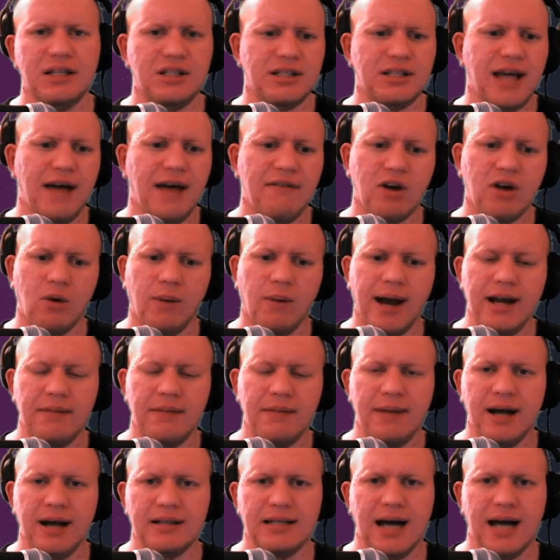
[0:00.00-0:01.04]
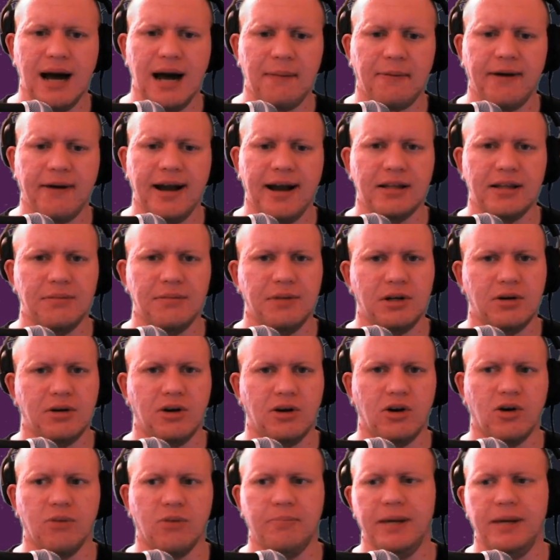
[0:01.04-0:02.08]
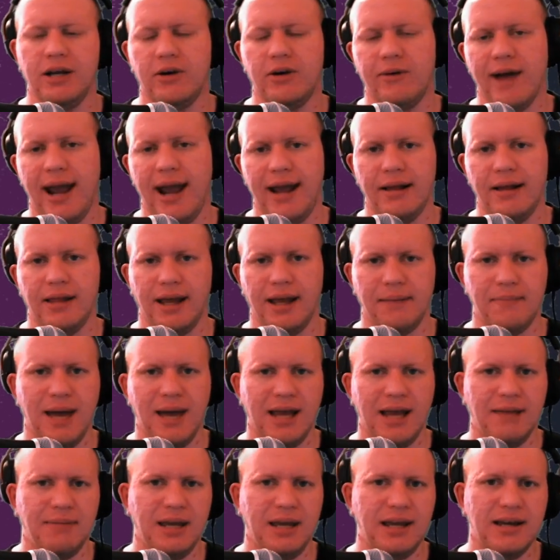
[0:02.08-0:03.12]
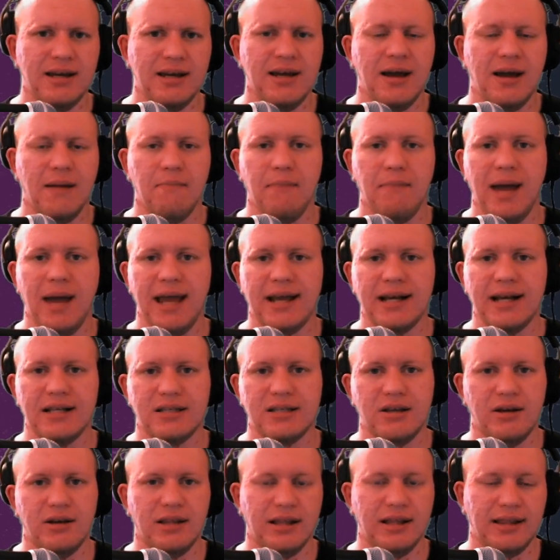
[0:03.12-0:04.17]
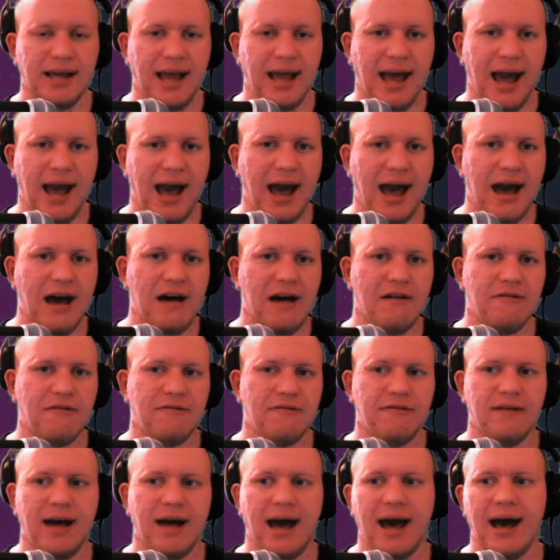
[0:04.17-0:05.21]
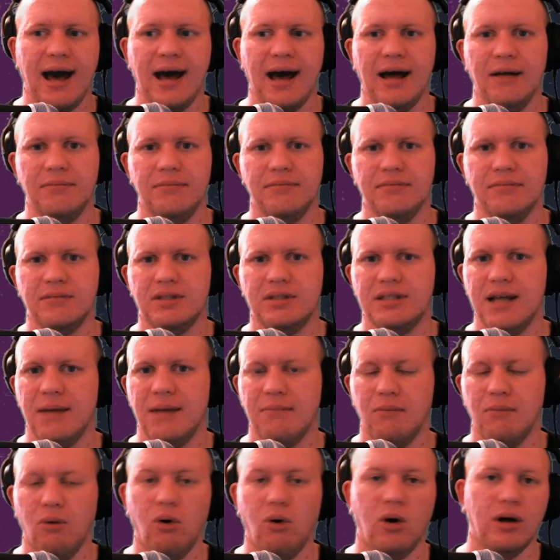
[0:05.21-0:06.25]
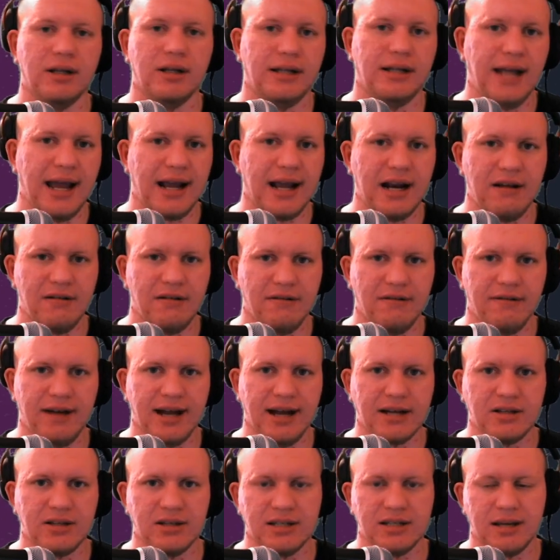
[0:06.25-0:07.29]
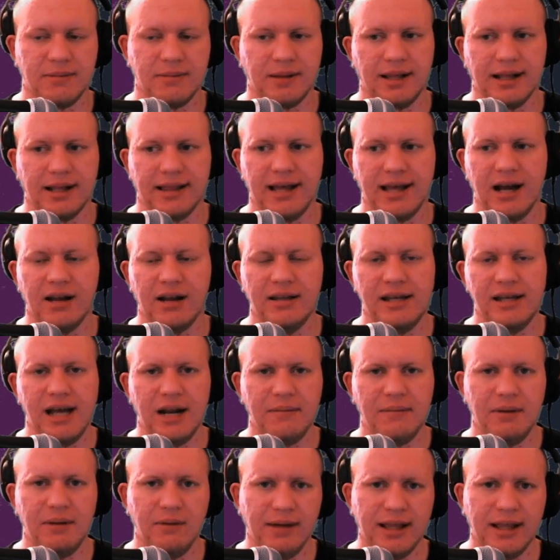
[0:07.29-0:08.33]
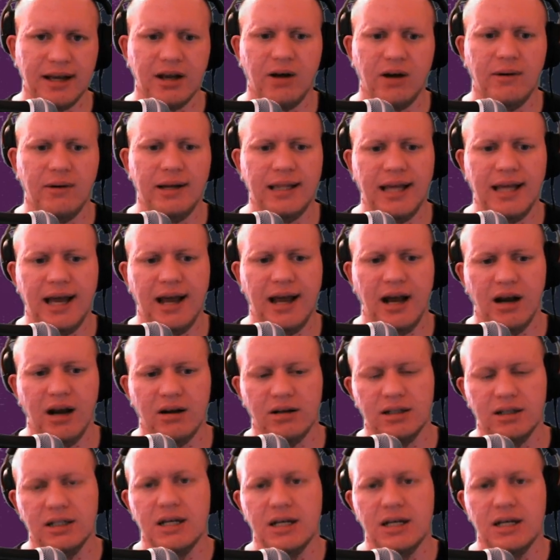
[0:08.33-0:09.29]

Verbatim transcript: just having a way to be able to upgrade them would be great. Like maybe make it so that they have um, some more negative effects or something like that on the enemy when they go in there, or